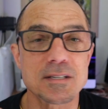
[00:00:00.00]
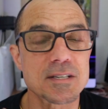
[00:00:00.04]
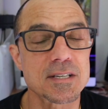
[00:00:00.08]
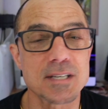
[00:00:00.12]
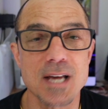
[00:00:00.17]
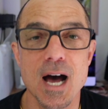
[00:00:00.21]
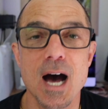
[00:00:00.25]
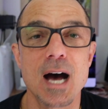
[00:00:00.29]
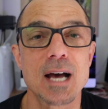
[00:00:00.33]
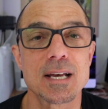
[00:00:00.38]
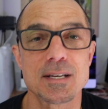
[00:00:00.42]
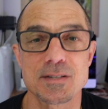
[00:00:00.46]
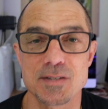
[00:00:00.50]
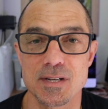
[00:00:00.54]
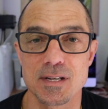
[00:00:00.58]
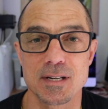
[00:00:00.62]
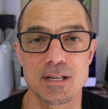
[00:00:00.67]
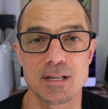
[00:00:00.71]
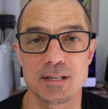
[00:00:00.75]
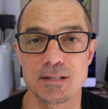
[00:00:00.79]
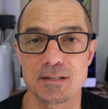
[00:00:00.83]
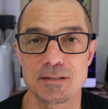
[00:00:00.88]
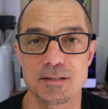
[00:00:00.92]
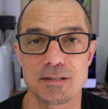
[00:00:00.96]
size it
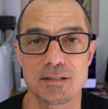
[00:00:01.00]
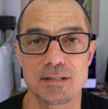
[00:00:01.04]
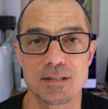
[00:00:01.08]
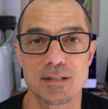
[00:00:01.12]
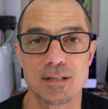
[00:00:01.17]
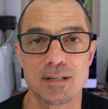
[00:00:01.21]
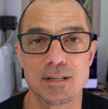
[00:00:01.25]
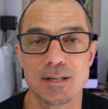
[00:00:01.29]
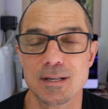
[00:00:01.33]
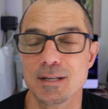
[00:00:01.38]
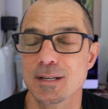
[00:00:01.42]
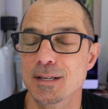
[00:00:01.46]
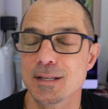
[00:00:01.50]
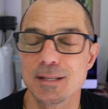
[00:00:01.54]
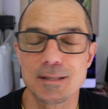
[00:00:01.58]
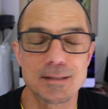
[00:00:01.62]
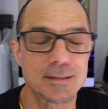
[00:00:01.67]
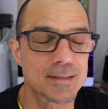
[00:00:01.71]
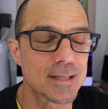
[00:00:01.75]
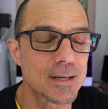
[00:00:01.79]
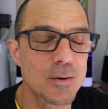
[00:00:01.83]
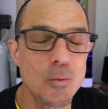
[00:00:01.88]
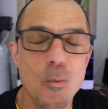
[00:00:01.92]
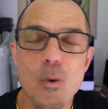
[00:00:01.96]
is,
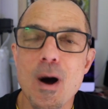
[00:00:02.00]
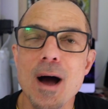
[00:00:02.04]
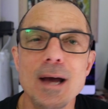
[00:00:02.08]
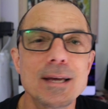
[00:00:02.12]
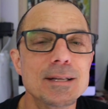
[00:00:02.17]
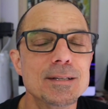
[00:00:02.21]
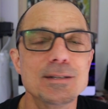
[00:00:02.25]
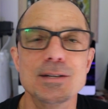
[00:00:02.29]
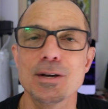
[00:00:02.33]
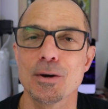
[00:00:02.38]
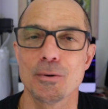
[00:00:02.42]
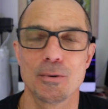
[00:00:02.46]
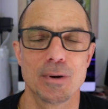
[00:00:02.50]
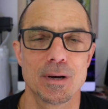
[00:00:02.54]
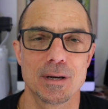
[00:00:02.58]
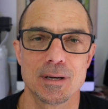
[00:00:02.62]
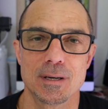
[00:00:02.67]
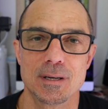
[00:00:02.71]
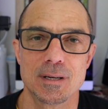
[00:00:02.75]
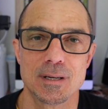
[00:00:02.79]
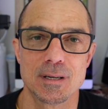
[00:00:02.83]
then why do it?